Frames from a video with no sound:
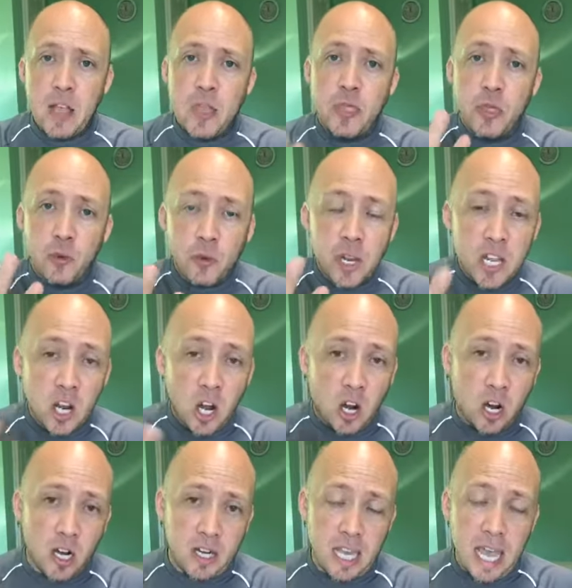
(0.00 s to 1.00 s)
Three
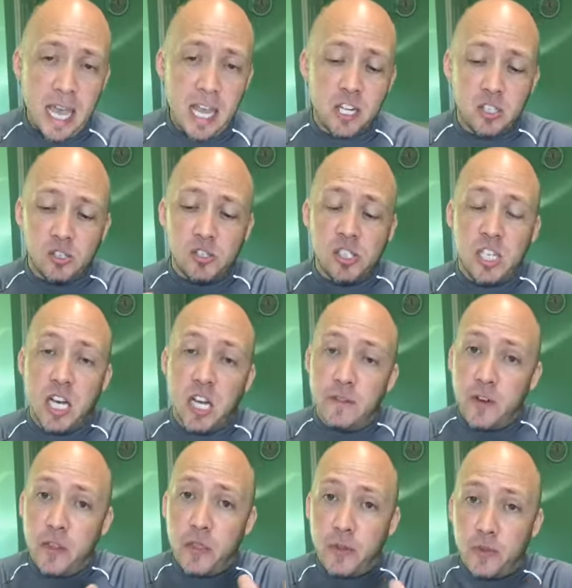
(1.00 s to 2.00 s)
archangels
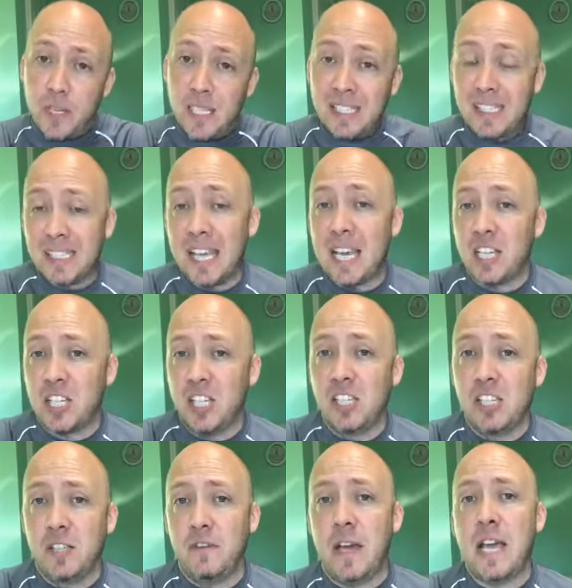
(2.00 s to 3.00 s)
covered three
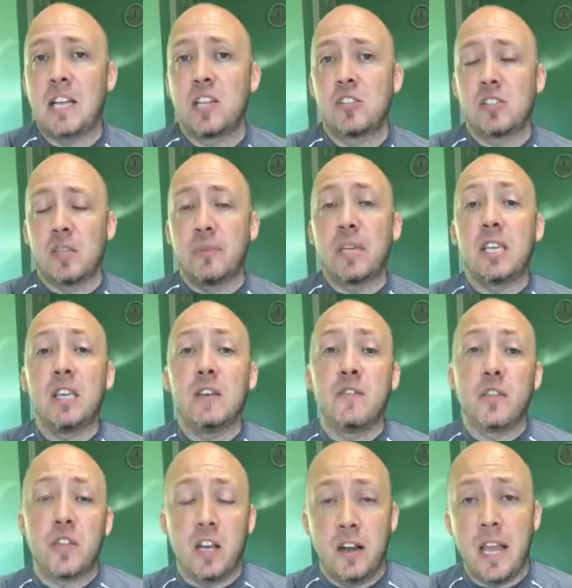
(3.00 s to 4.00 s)
sections of angels. Let me give you
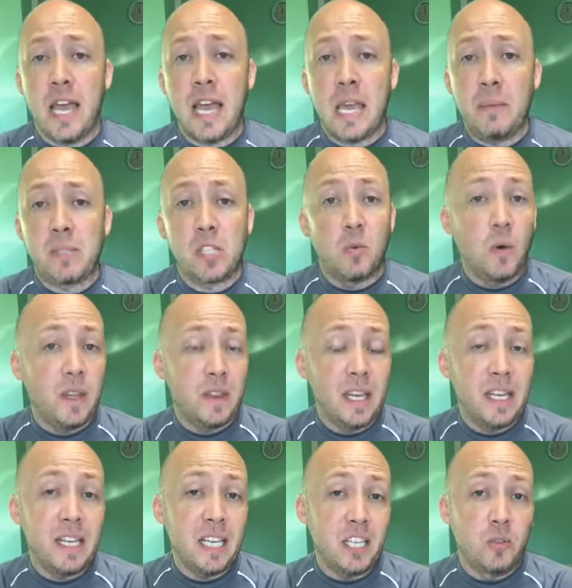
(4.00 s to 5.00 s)
their names and what they
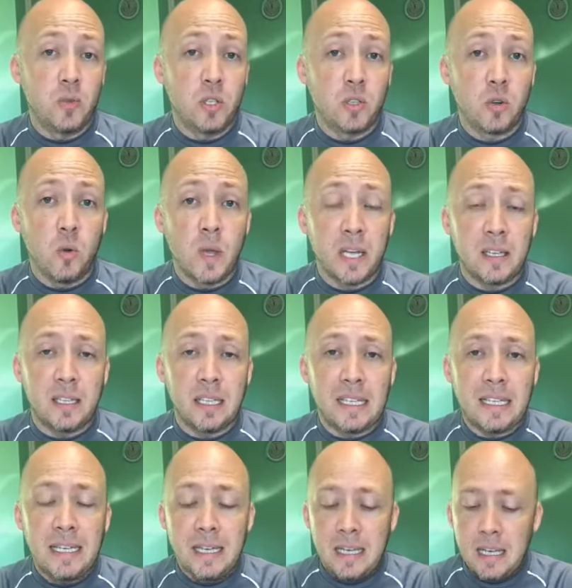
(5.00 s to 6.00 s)
did real quickly.